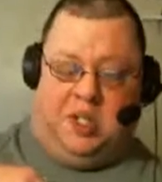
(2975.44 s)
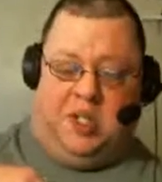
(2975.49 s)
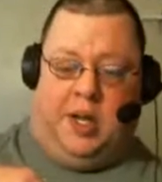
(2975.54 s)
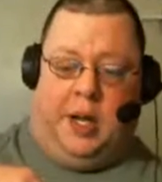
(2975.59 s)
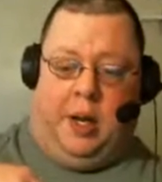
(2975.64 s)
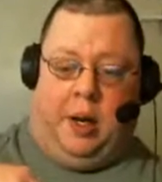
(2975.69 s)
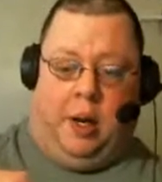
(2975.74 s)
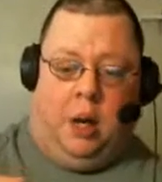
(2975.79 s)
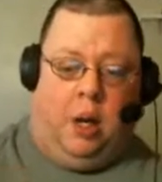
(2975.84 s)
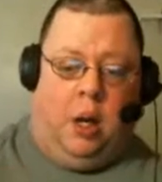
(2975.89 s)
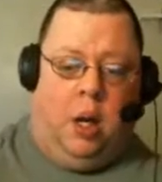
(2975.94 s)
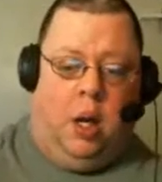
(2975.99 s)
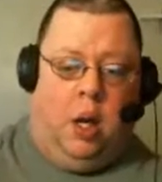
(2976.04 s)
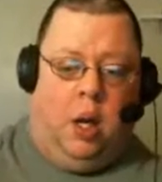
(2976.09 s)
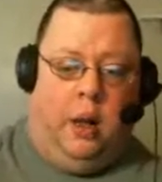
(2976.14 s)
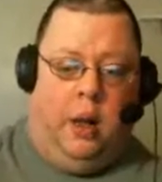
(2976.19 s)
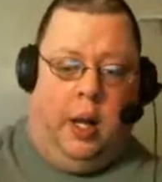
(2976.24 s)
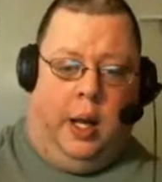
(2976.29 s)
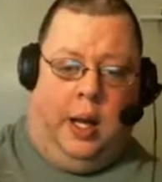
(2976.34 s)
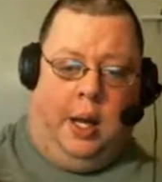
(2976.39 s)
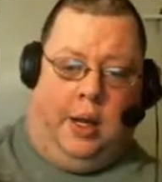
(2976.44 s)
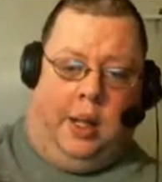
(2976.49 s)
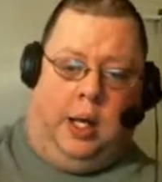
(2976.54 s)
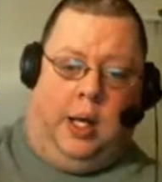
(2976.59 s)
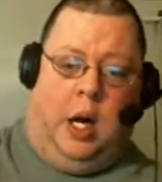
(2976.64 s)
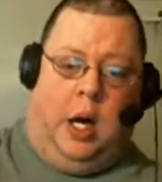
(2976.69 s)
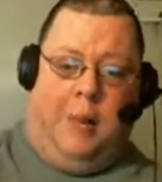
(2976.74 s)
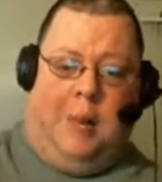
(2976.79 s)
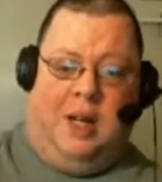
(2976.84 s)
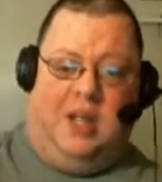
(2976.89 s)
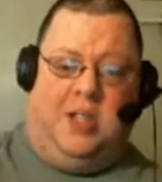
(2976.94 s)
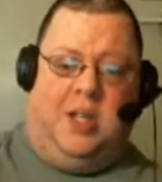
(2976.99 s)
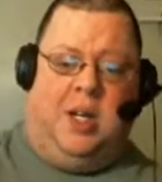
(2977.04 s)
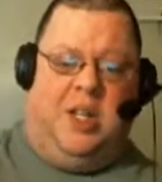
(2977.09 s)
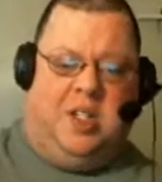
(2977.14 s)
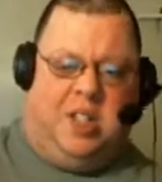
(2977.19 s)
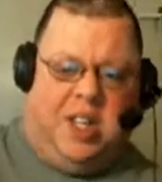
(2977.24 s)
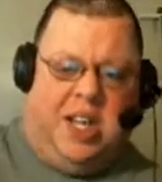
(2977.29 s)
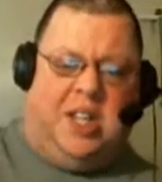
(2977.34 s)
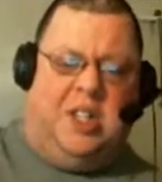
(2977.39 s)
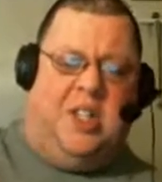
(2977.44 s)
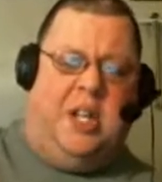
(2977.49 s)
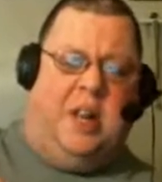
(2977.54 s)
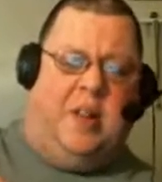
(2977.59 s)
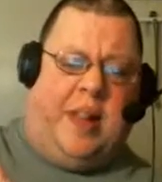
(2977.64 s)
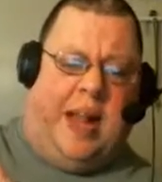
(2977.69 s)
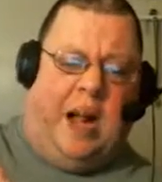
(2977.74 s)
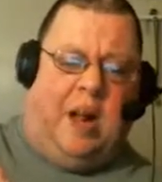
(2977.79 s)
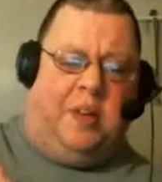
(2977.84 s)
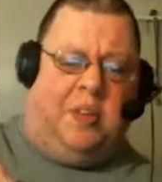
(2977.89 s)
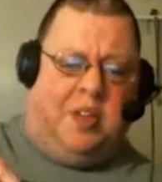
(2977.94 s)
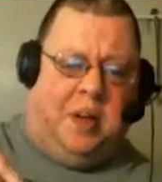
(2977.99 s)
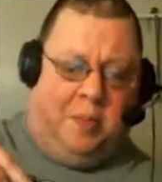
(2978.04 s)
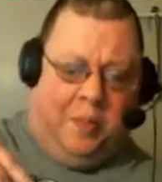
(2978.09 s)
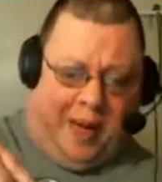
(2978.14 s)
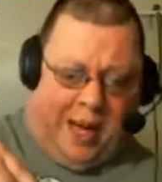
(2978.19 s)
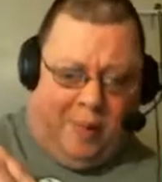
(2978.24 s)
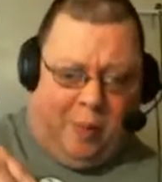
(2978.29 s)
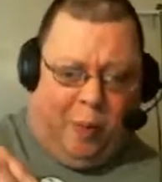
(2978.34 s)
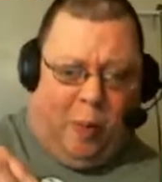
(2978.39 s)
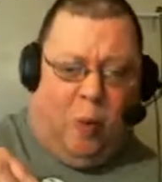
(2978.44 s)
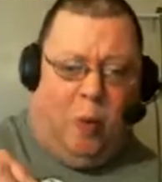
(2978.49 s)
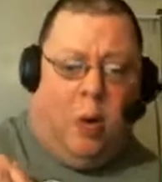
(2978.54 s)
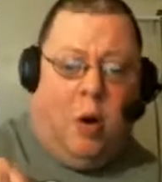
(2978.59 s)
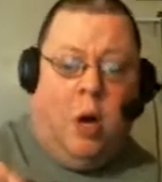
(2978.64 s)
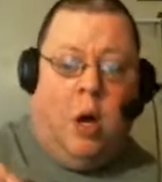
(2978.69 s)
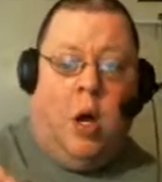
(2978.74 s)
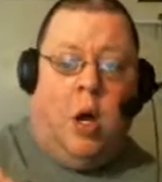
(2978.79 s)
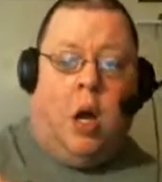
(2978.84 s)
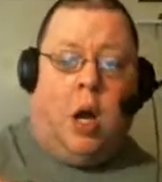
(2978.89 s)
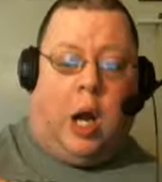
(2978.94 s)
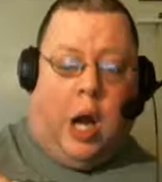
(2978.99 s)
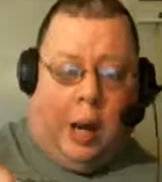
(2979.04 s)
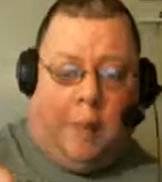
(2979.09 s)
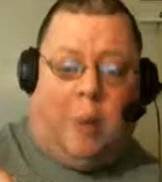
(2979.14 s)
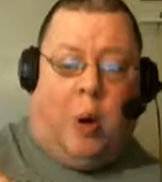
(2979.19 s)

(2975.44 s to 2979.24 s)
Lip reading: said in the comments. 60,000 people? Come